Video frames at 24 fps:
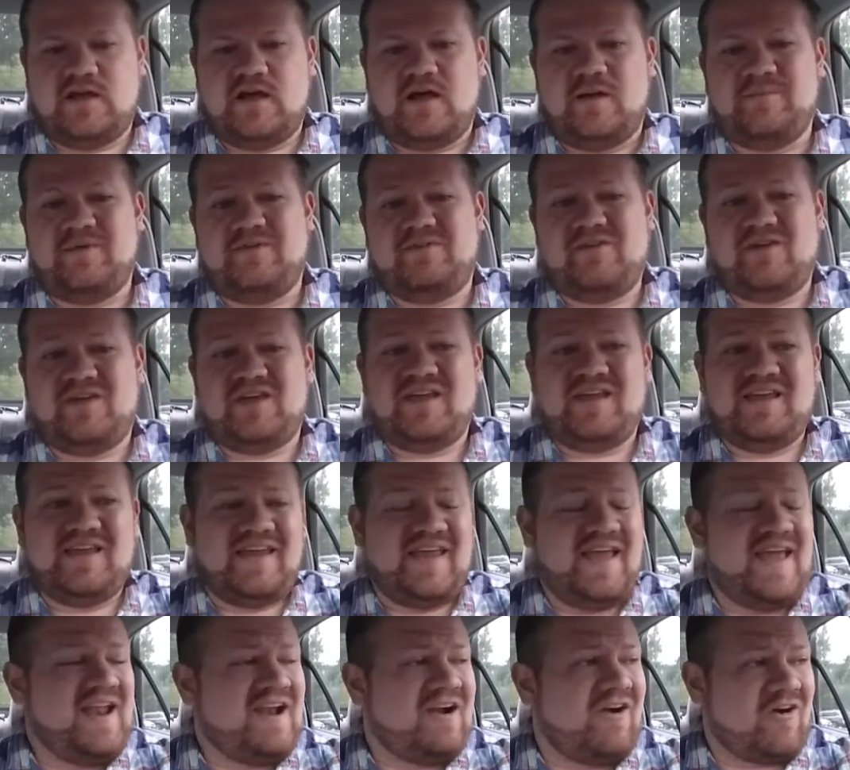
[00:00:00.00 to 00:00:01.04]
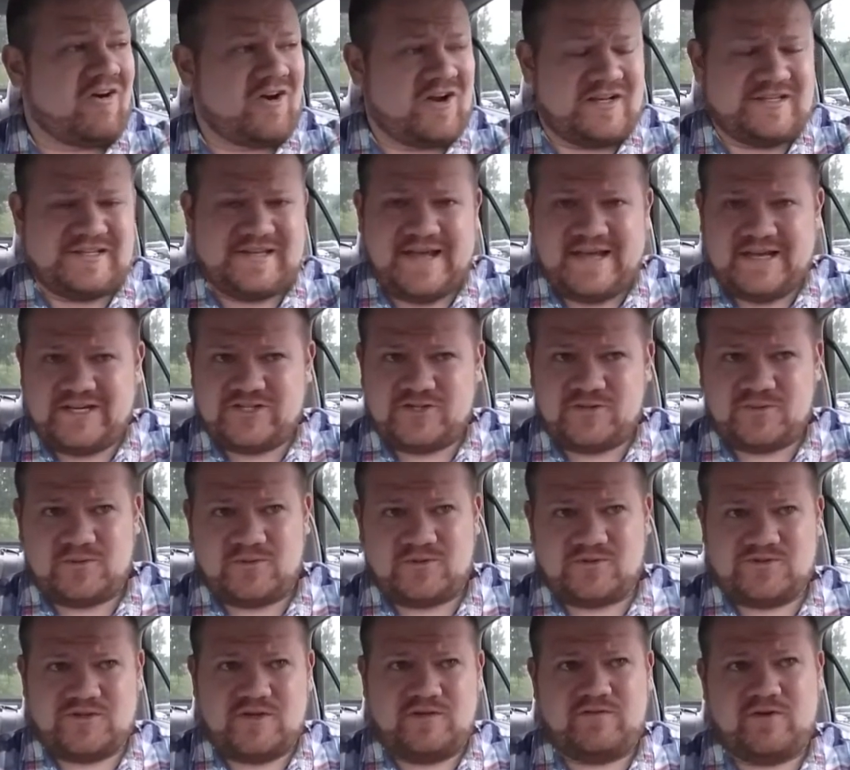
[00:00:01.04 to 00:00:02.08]
Um, if you can get
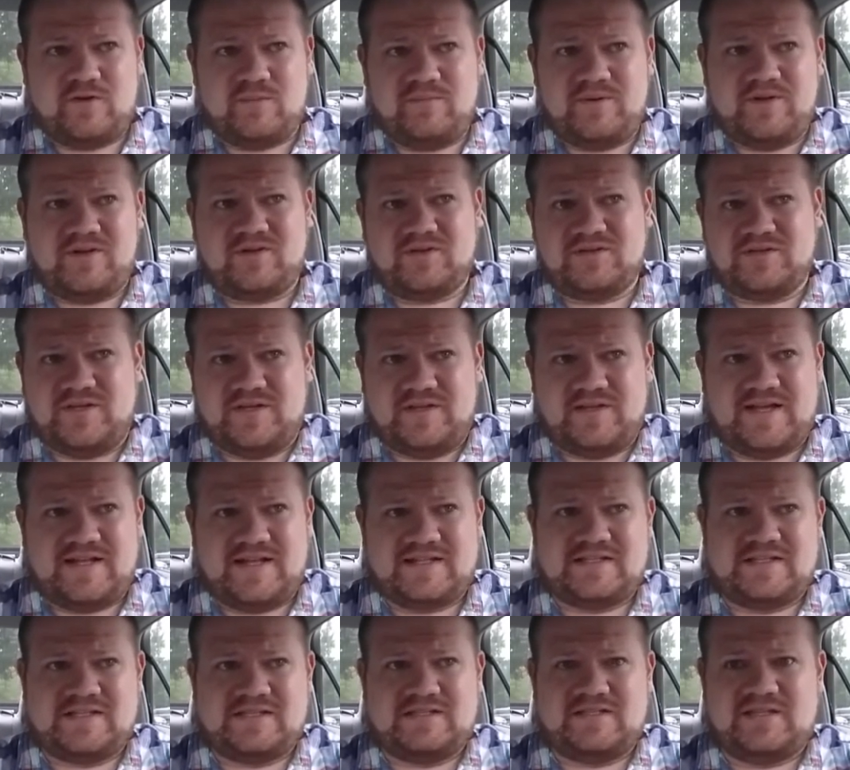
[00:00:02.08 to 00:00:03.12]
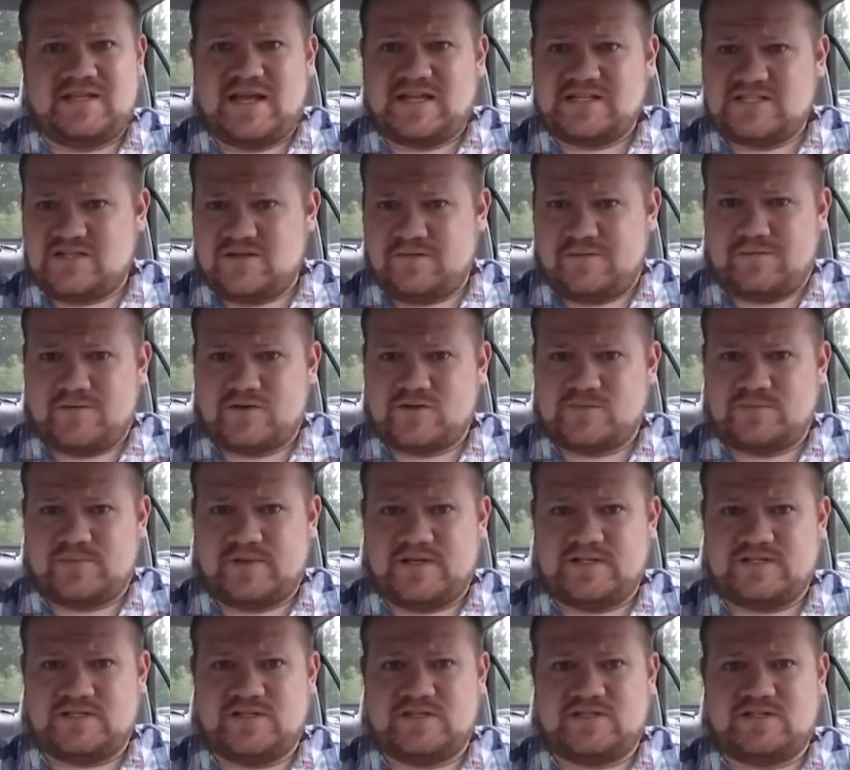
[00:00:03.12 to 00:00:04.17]
architecturals of your building, that's that's the first
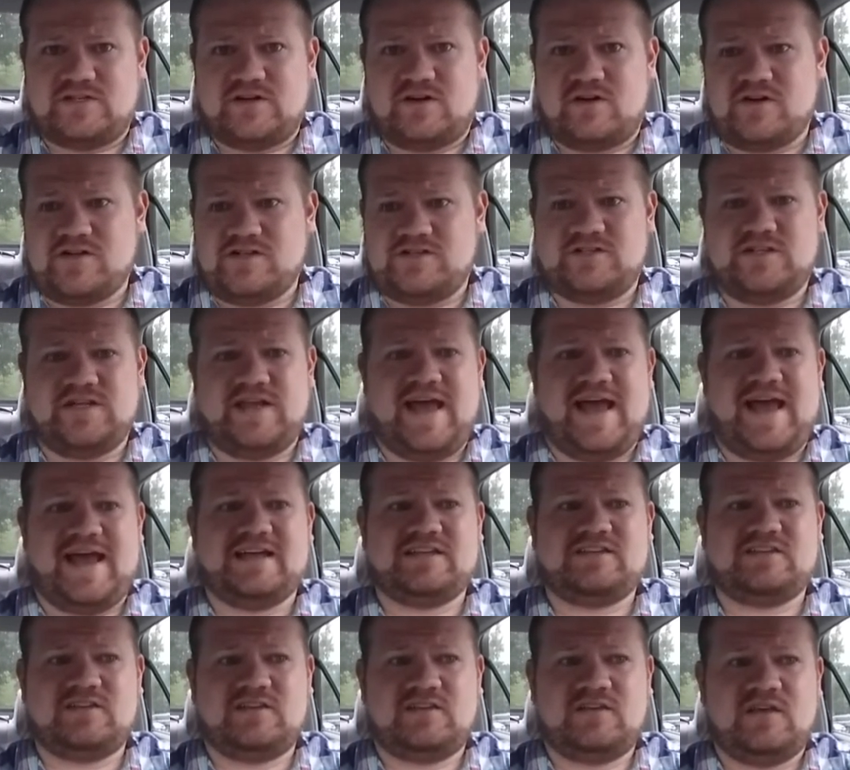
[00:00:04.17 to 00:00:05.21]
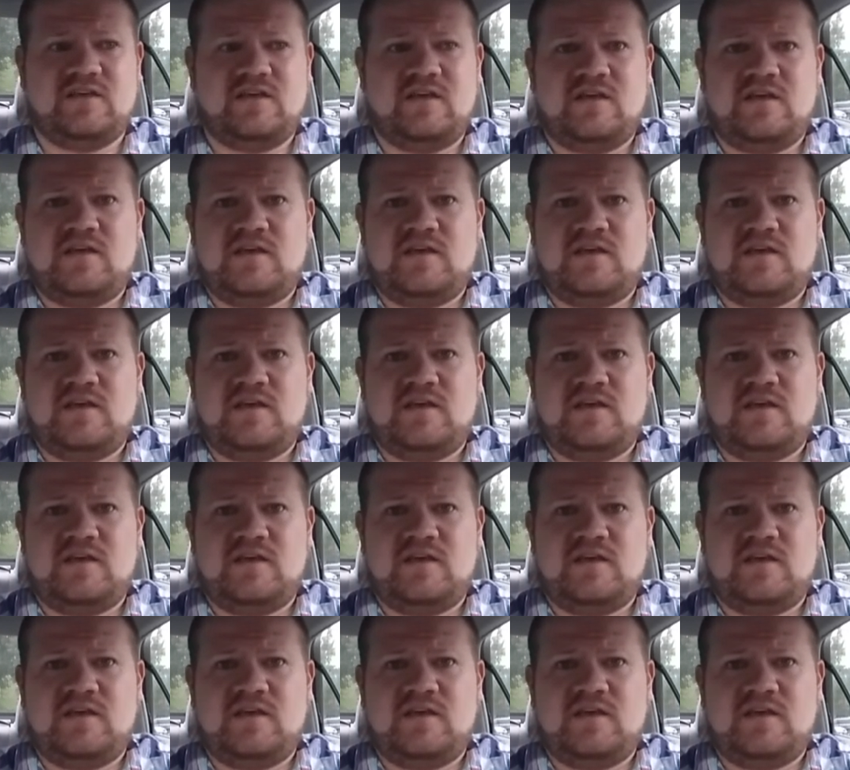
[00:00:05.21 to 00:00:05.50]
place to start is to ask